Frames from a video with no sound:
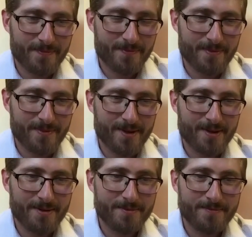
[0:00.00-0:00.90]

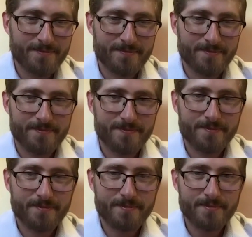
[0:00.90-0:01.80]

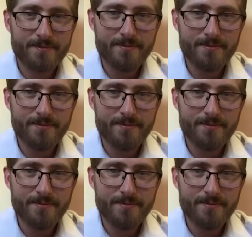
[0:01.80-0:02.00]
No words are spoken by the person on screen.